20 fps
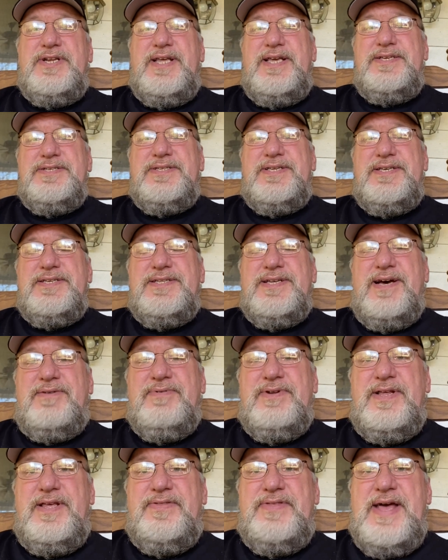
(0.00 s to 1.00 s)
He's not
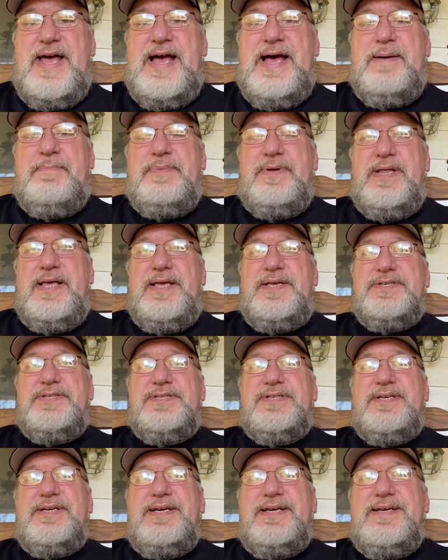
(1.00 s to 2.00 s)
really that, but
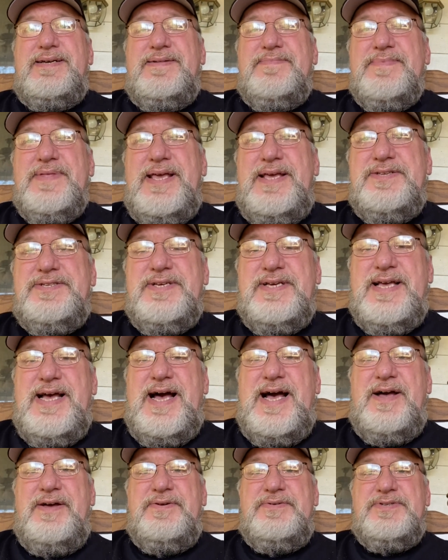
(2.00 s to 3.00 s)
he's a
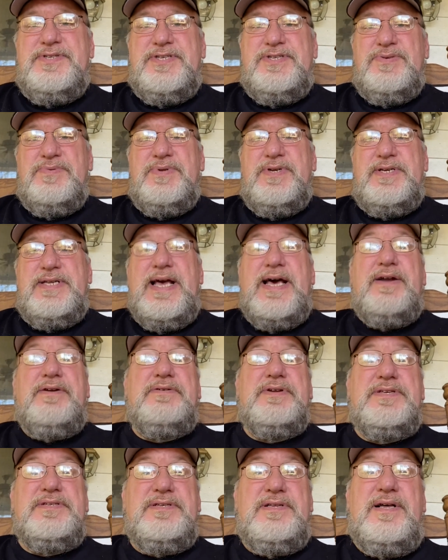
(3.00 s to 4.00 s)
guy who's sort of down on
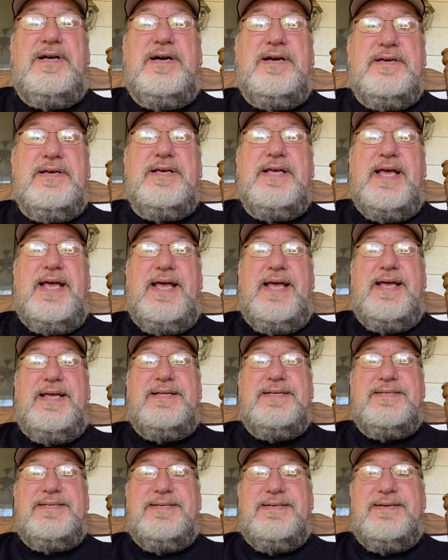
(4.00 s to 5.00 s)
his luck,
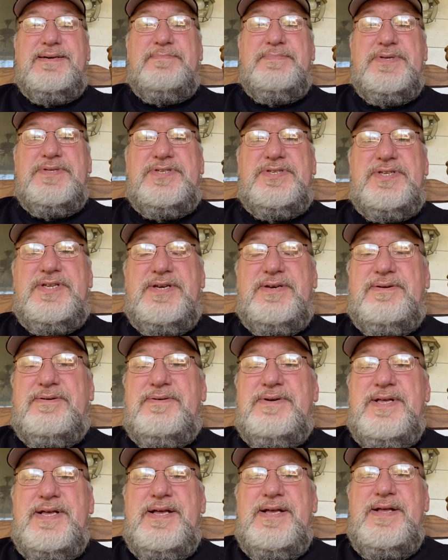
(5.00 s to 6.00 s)
and but still,